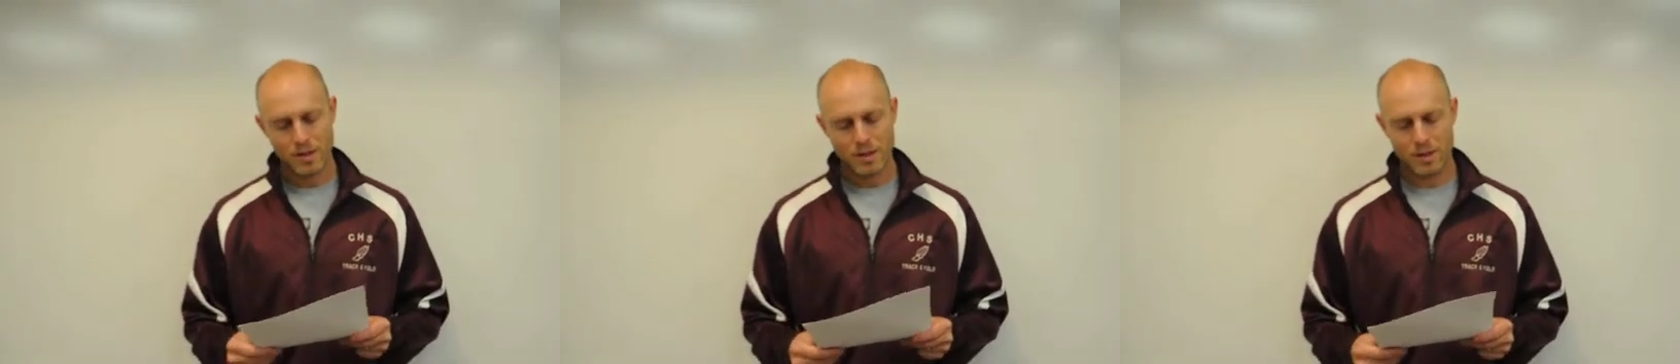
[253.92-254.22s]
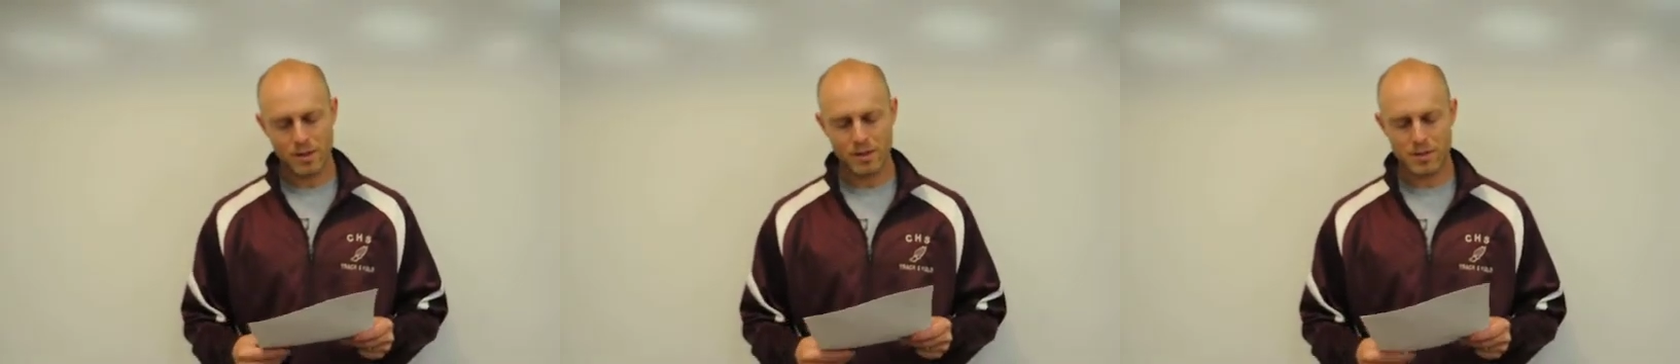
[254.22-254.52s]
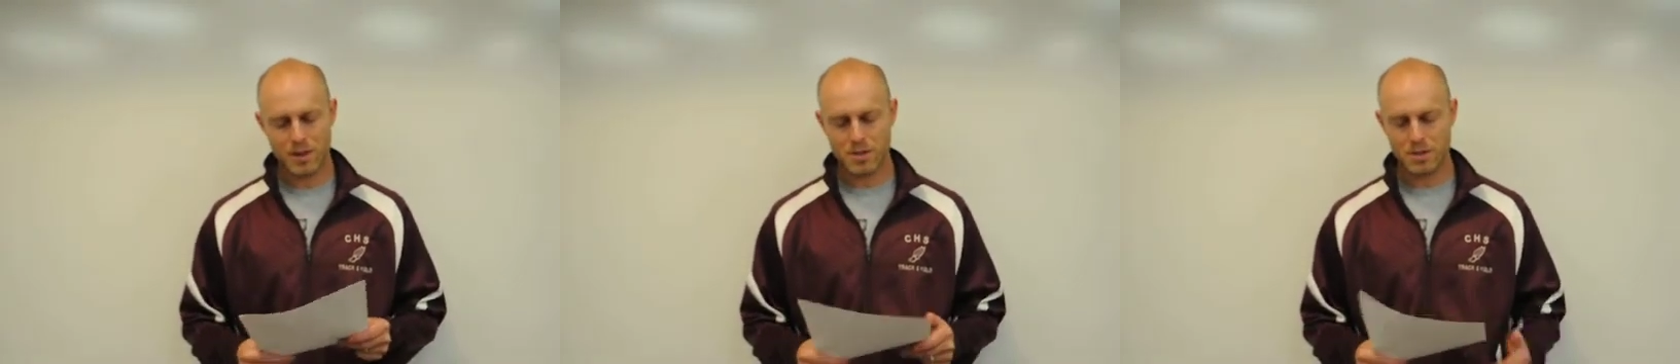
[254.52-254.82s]
The
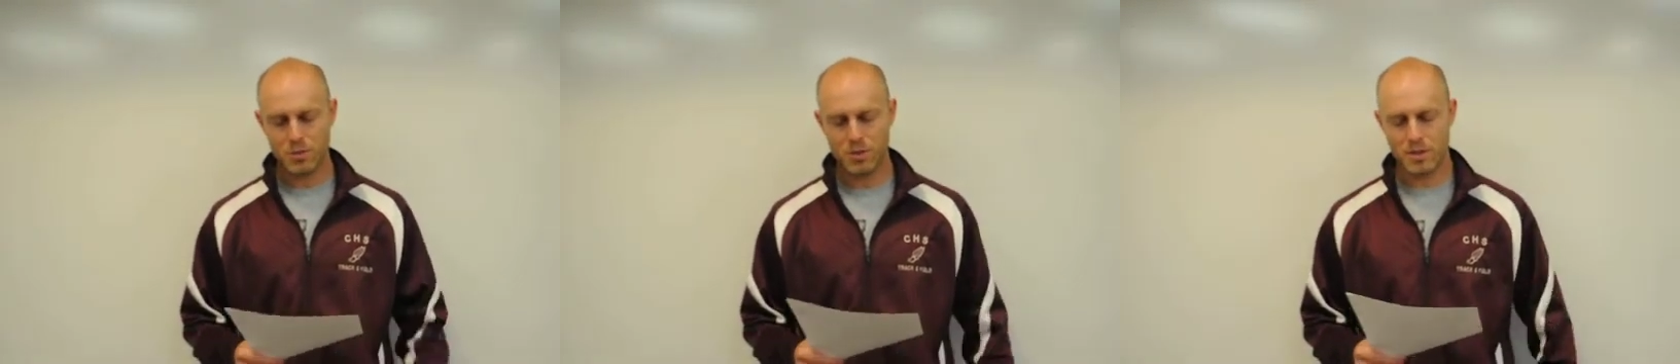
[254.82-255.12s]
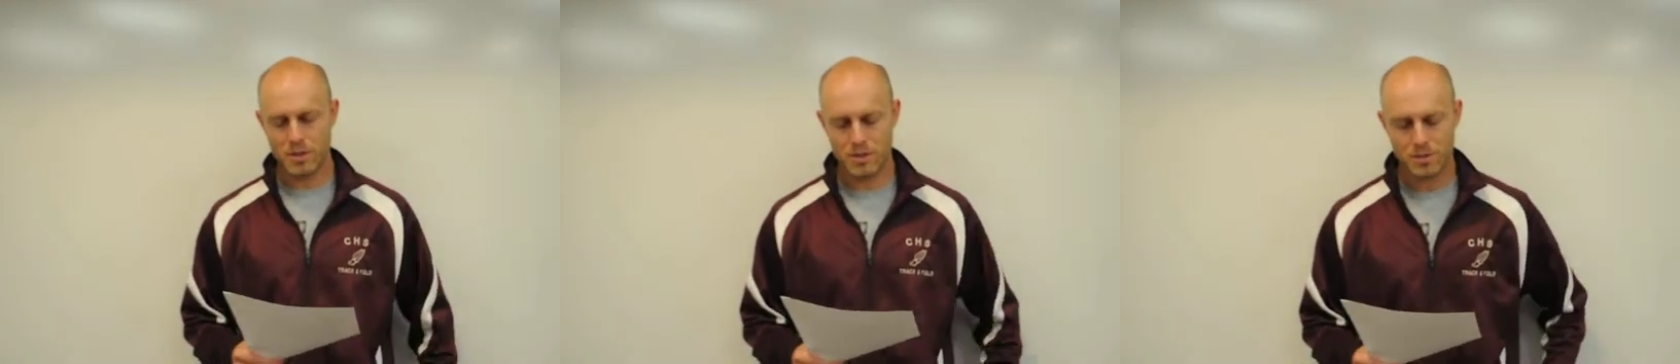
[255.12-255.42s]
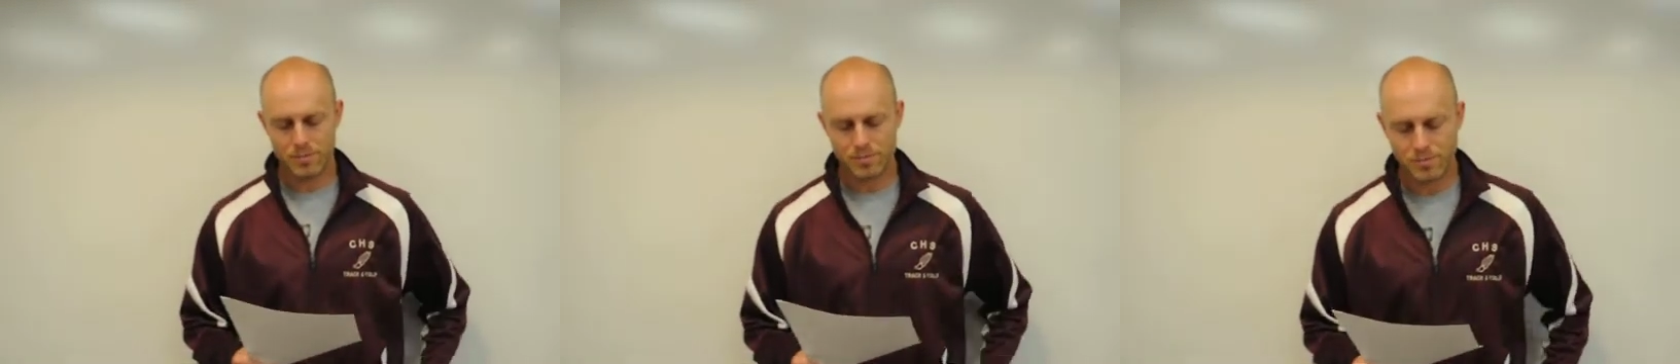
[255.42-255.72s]
tests and
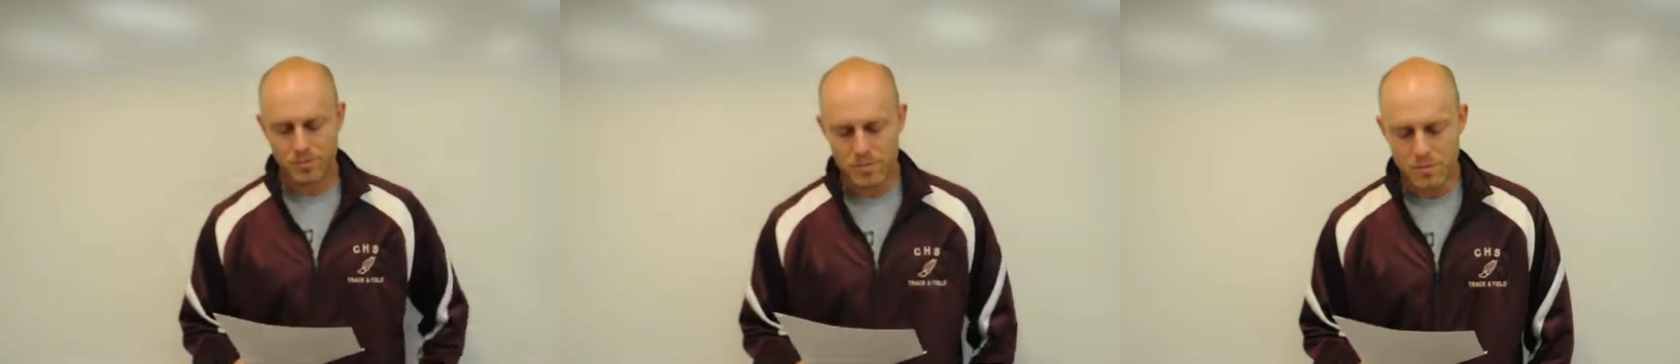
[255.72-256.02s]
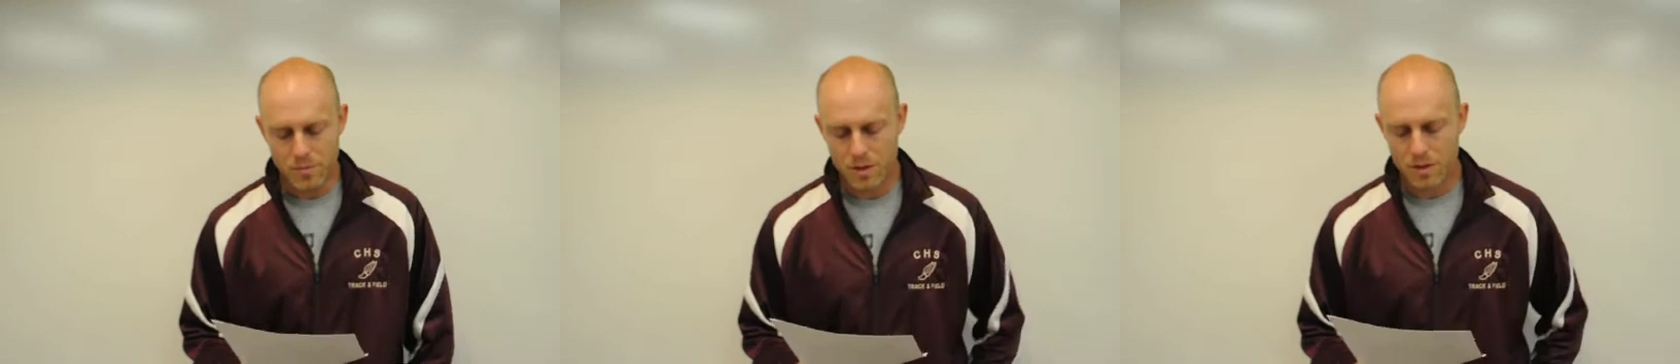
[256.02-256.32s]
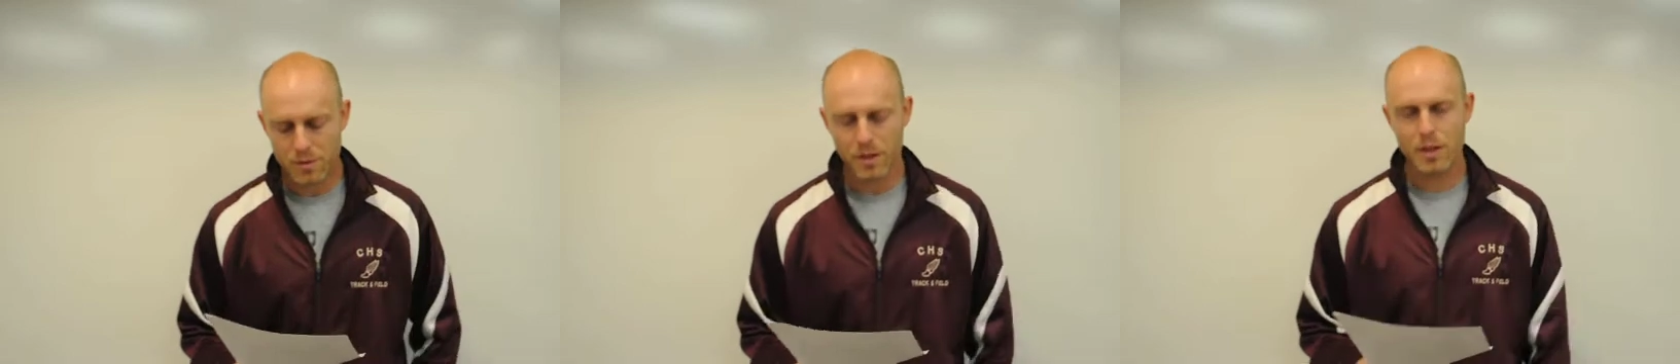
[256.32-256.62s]
quizzes,
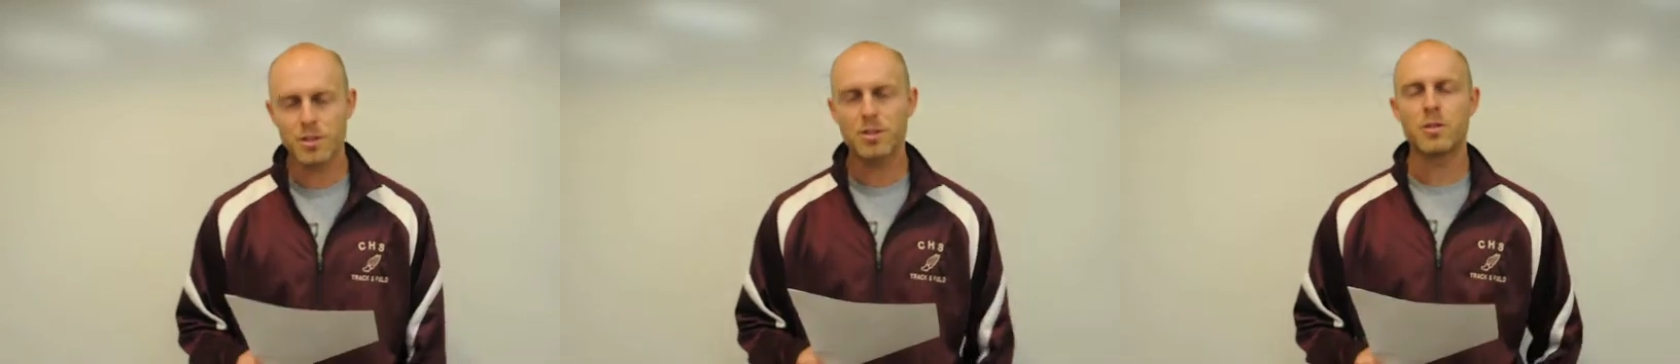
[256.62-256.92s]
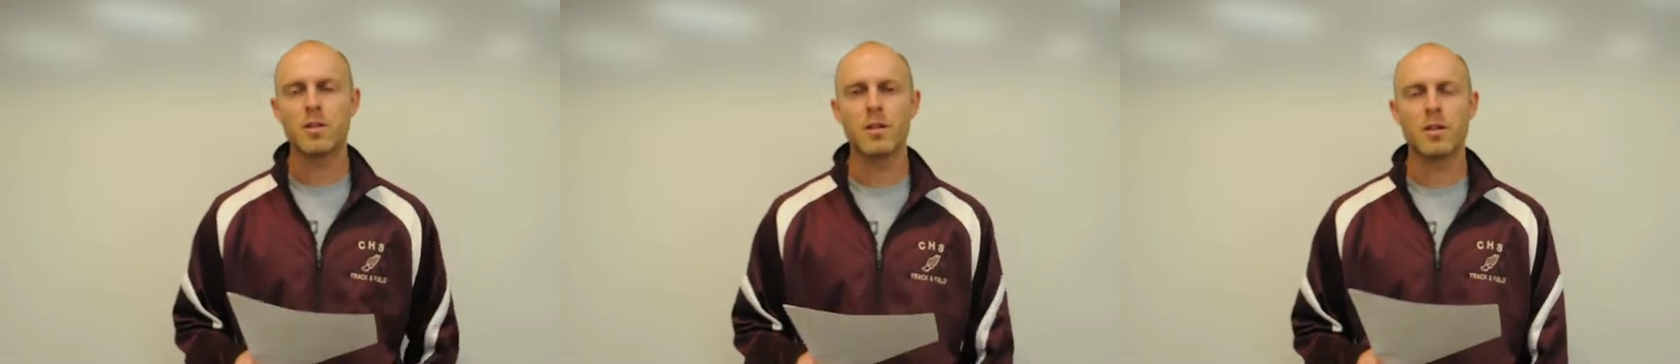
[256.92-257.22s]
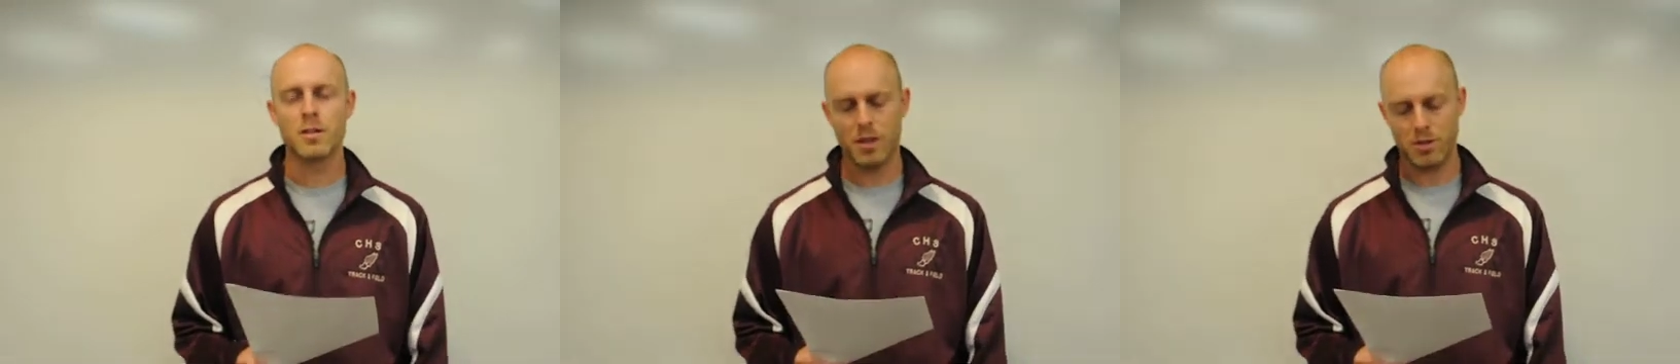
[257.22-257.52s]
if I catch you cheating on
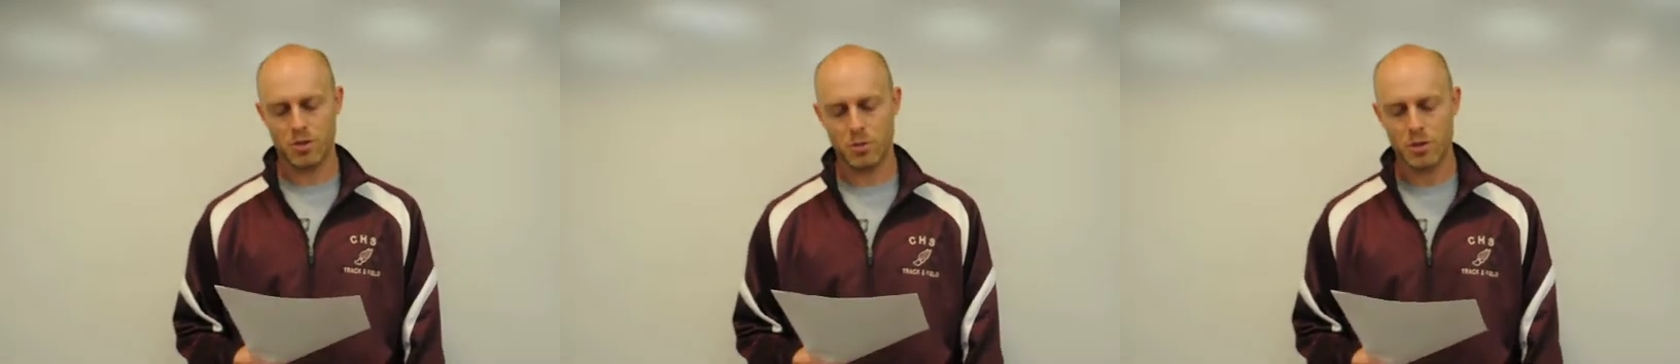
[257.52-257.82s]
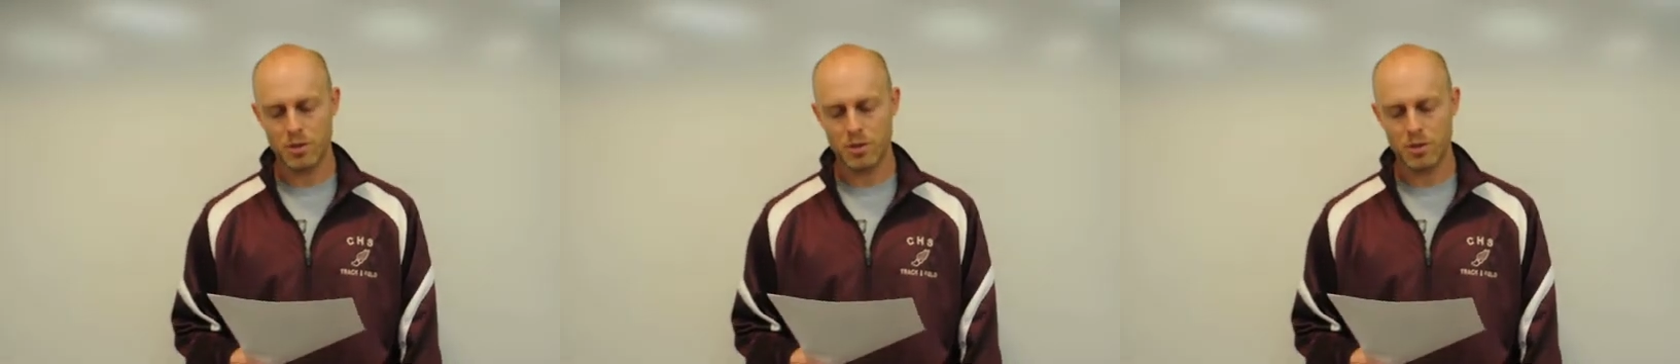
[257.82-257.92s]
a test and quiz,